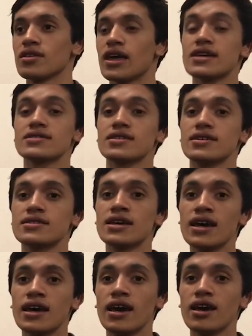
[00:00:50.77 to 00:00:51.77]
essays,
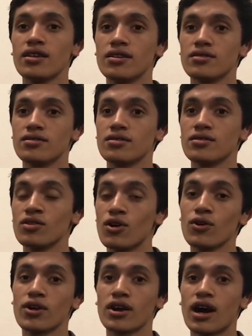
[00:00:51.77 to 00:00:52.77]
and
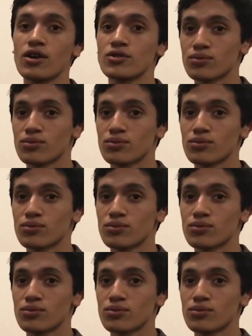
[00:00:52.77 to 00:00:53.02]
knowing how